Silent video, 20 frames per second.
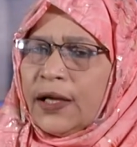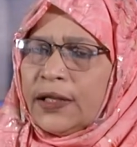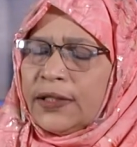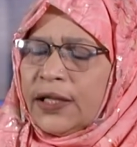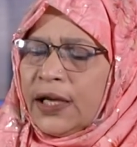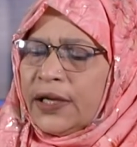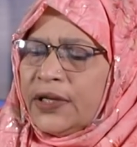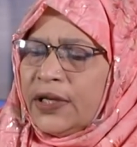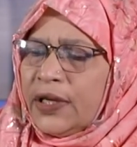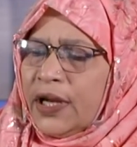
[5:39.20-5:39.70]

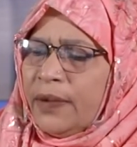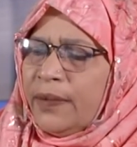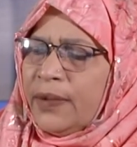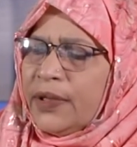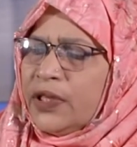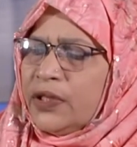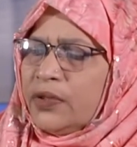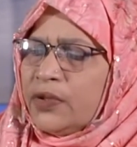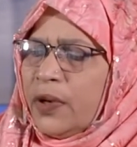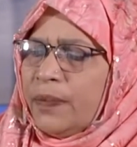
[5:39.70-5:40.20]
The
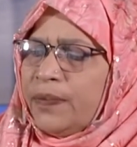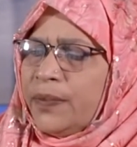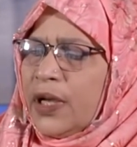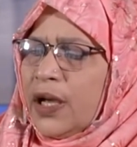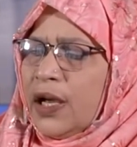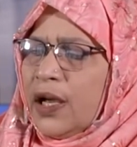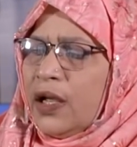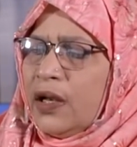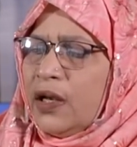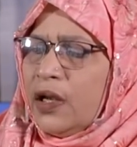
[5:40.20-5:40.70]
derivatives of
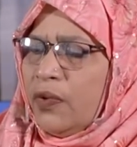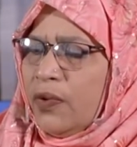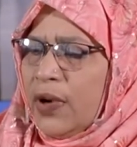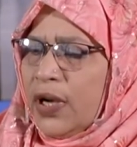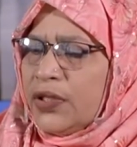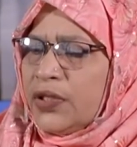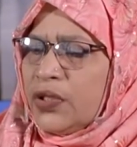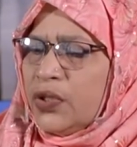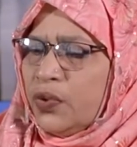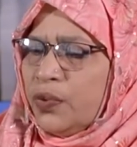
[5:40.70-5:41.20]
the
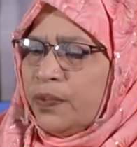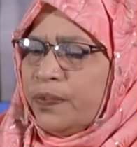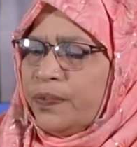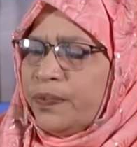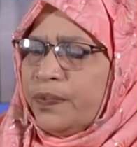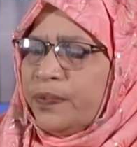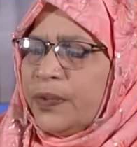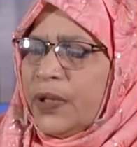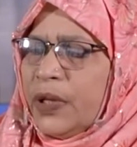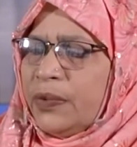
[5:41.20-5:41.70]
neural tube.
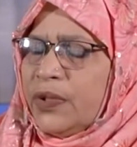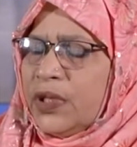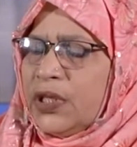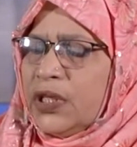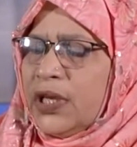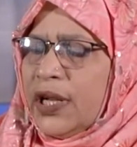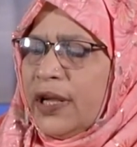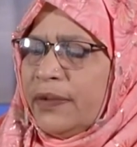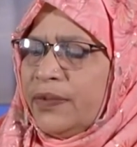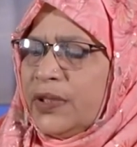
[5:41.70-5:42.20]
Now the
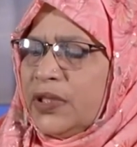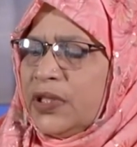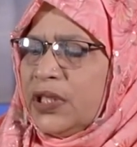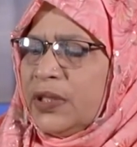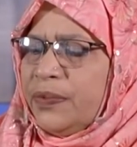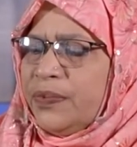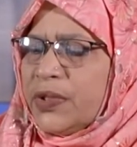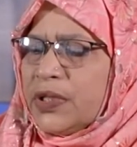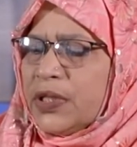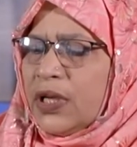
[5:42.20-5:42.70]

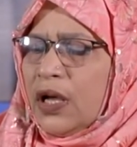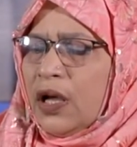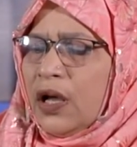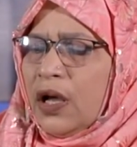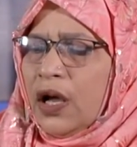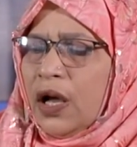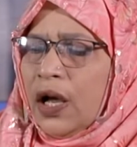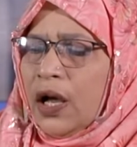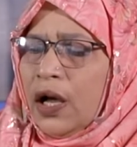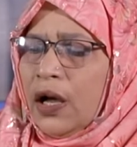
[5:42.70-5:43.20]
derivatives,
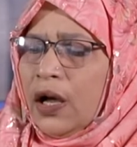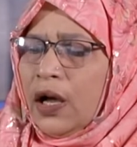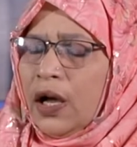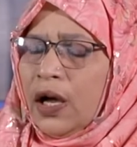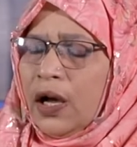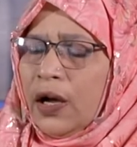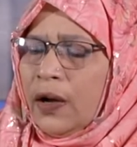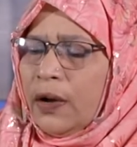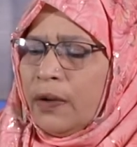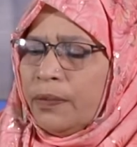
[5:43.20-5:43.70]

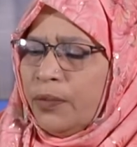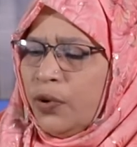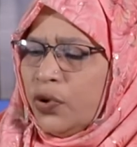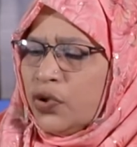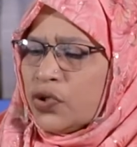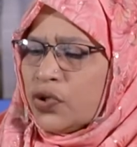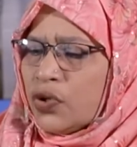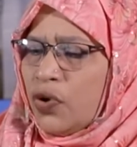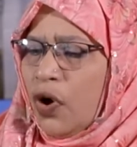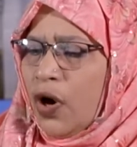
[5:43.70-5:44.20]

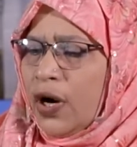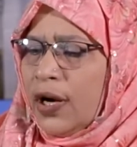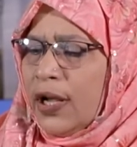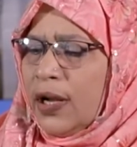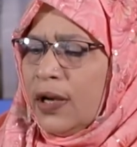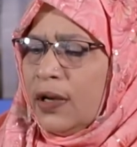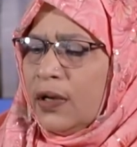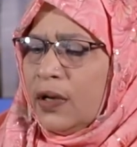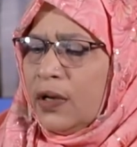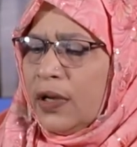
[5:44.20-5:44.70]
most
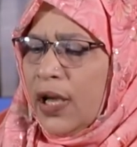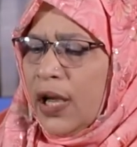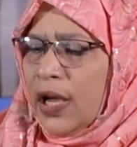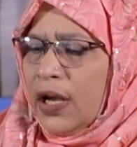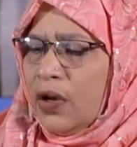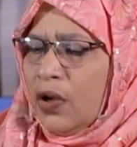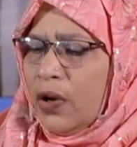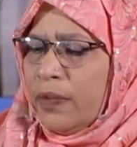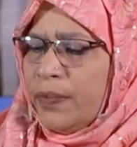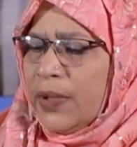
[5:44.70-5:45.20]
caudal
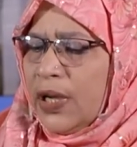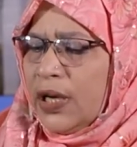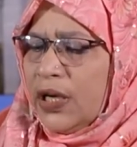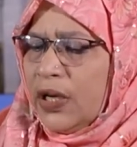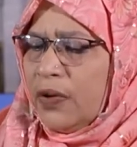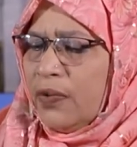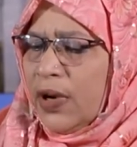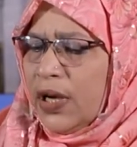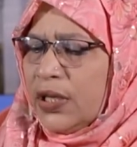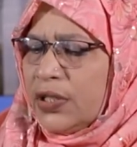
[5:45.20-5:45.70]
end of the
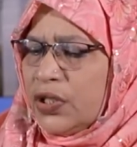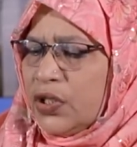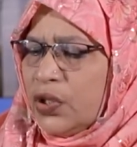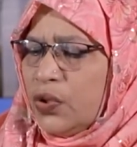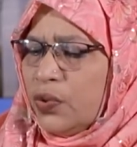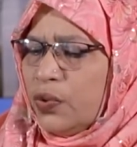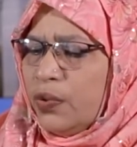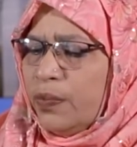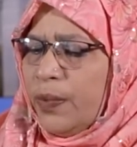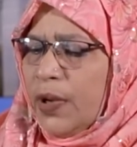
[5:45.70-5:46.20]
neural
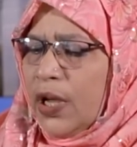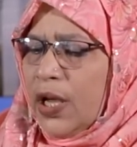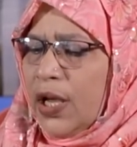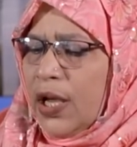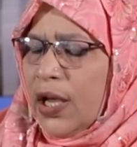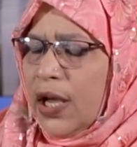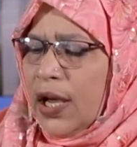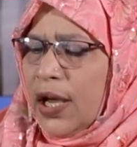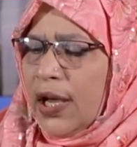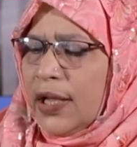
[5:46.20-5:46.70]
tube,
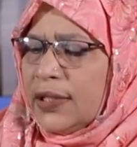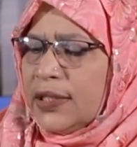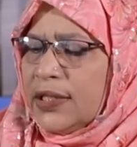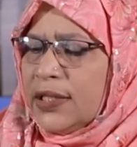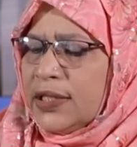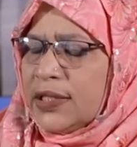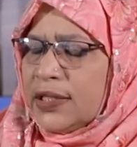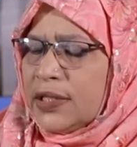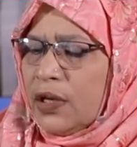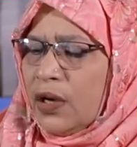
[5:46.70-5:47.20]

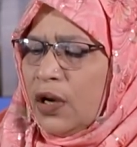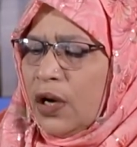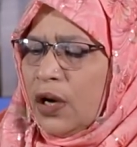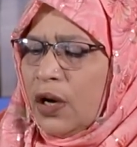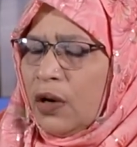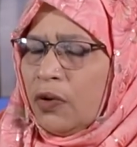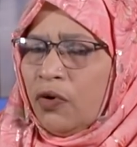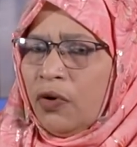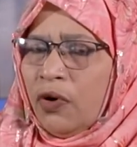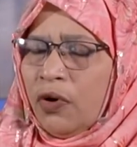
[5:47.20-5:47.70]
this
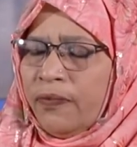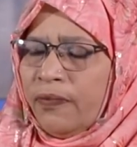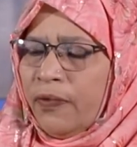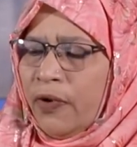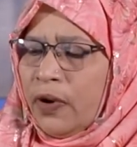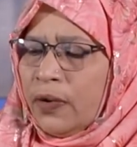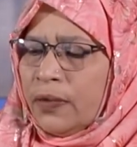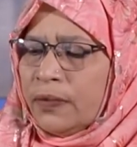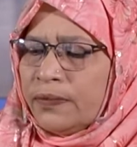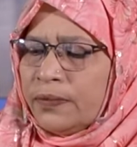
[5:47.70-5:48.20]

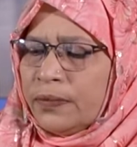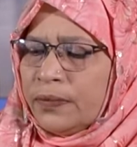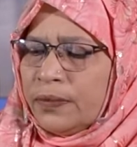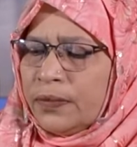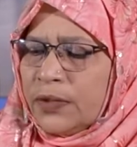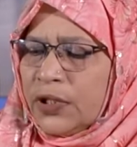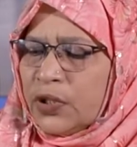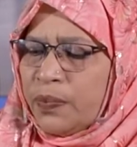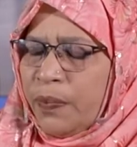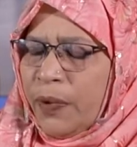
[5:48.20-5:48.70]

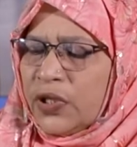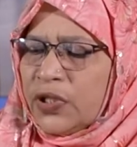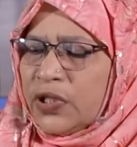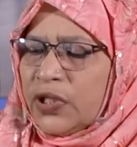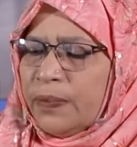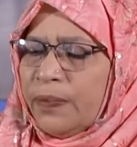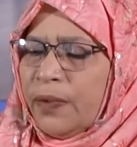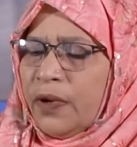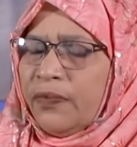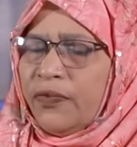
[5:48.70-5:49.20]
form
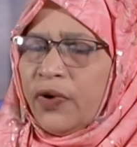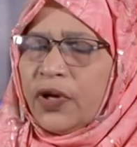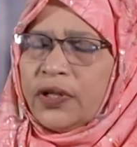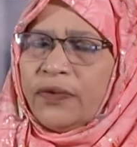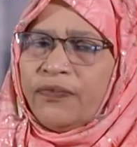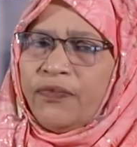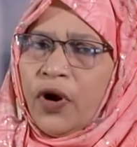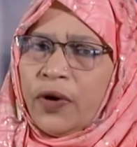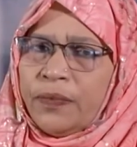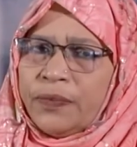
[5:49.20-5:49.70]
responsible for
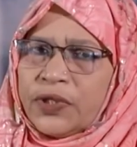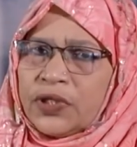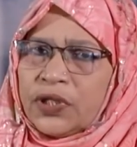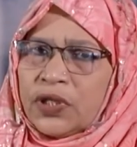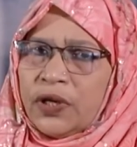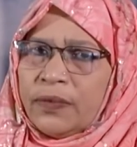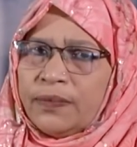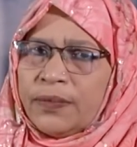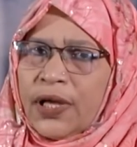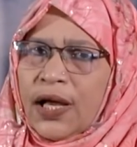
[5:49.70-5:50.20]
the
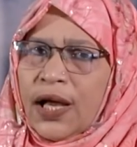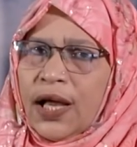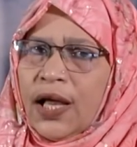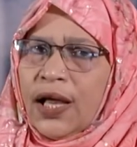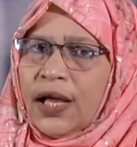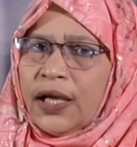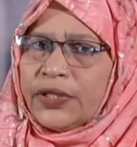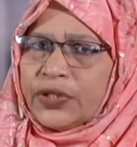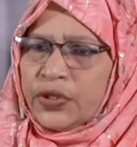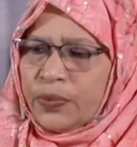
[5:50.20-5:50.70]
formation of the
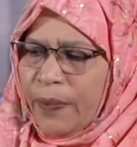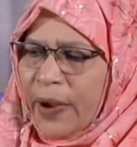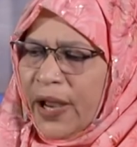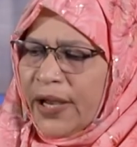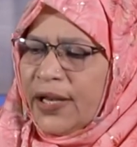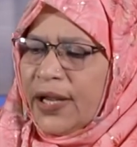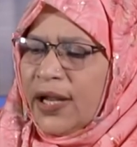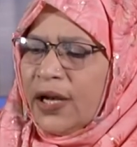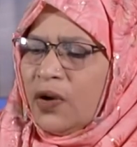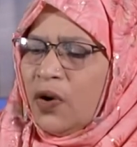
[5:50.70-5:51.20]

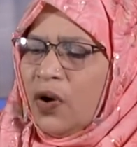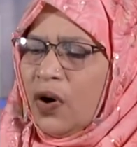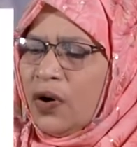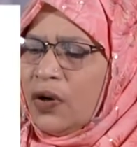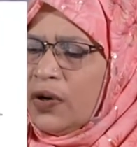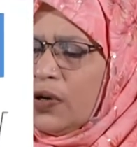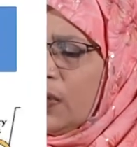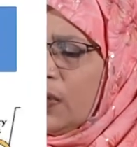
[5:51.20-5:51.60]
spinal cord,